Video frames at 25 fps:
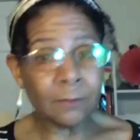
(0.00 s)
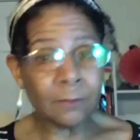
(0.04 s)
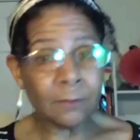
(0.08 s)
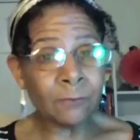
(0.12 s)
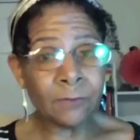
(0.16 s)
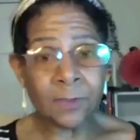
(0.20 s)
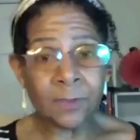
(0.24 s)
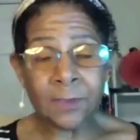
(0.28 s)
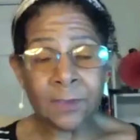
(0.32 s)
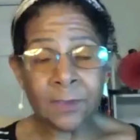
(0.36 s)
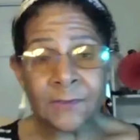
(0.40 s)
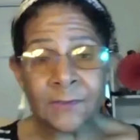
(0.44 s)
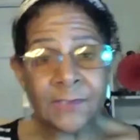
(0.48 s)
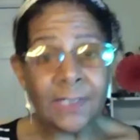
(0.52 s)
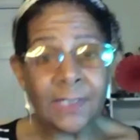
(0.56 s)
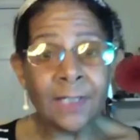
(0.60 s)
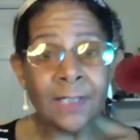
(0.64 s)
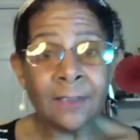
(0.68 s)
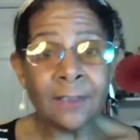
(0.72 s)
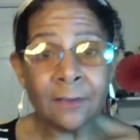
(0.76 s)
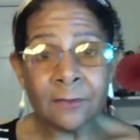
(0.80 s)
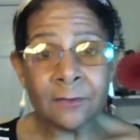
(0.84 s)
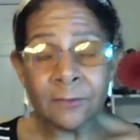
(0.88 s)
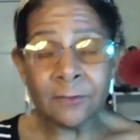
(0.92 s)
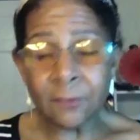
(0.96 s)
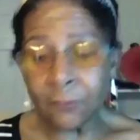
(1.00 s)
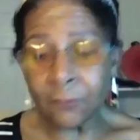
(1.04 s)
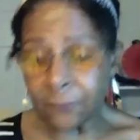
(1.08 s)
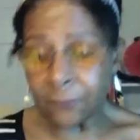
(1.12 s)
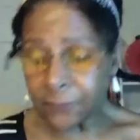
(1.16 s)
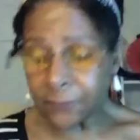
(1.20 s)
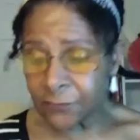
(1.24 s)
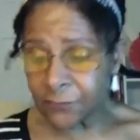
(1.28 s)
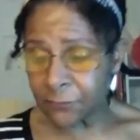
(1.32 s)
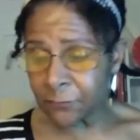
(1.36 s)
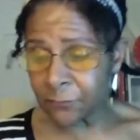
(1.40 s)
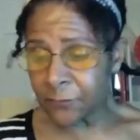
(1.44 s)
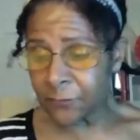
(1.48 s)
kids and
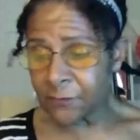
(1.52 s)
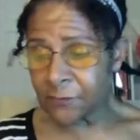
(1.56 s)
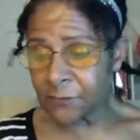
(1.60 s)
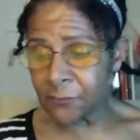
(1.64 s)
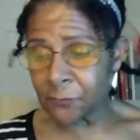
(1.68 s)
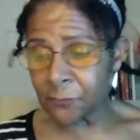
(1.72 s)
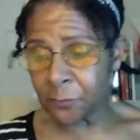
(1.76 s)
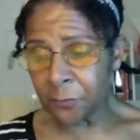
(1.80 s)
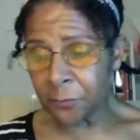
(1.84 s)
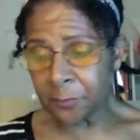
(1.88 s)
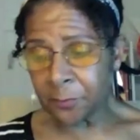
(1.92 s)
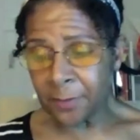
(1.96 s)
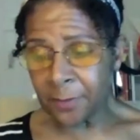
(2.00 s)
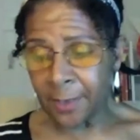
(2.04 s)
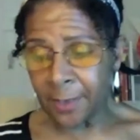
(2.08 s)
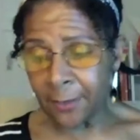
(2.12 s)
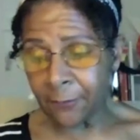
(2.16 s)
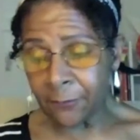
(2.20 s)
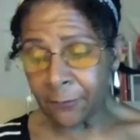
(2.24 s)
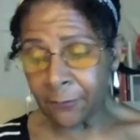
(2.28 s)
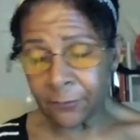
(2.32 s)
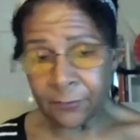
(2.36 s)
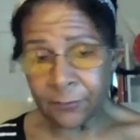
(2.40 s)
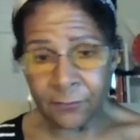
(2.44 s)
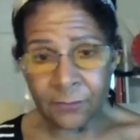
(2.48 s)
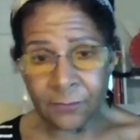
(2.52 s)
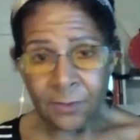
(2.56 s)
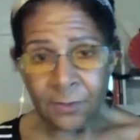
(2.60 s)
adults with superpowers.